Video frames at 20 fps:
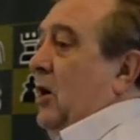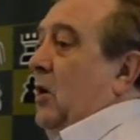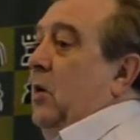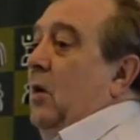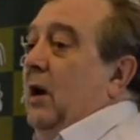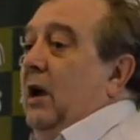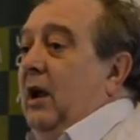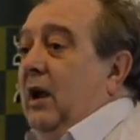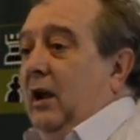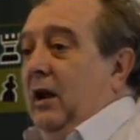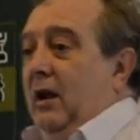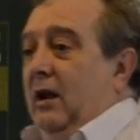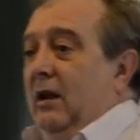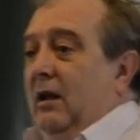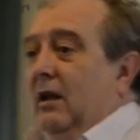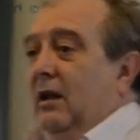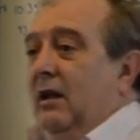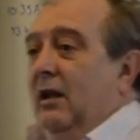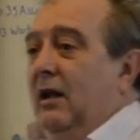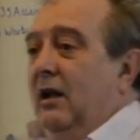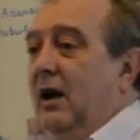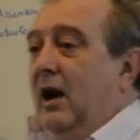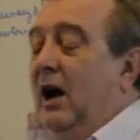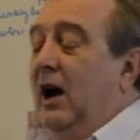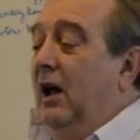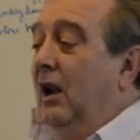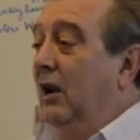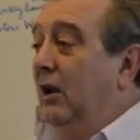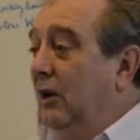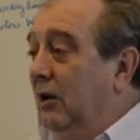queen.
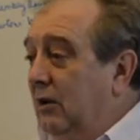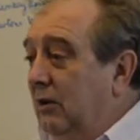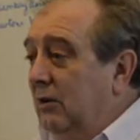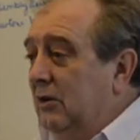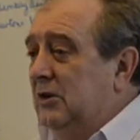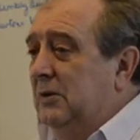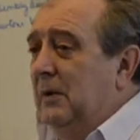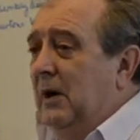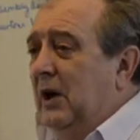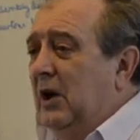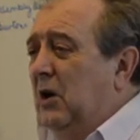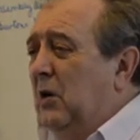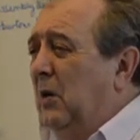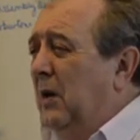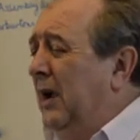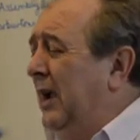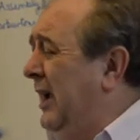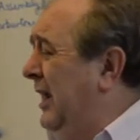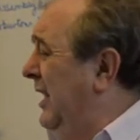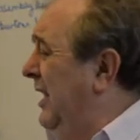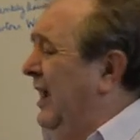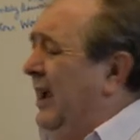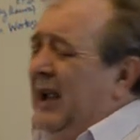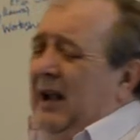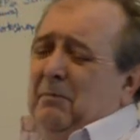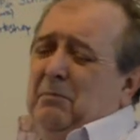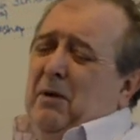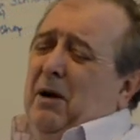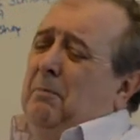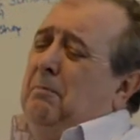I'll lose my queen,
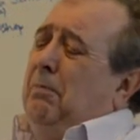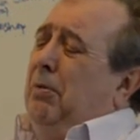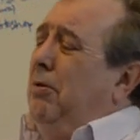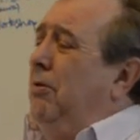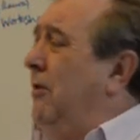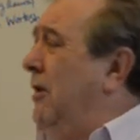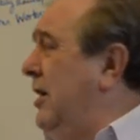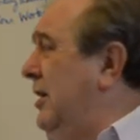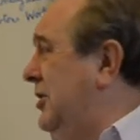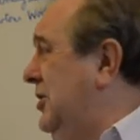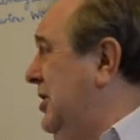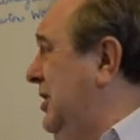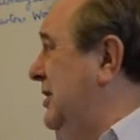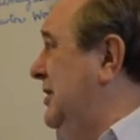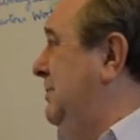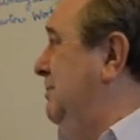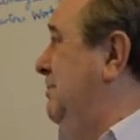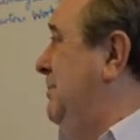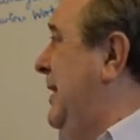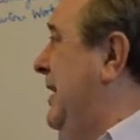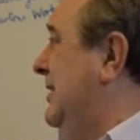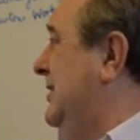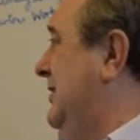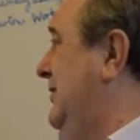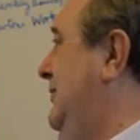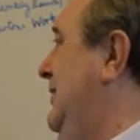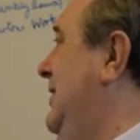my precious best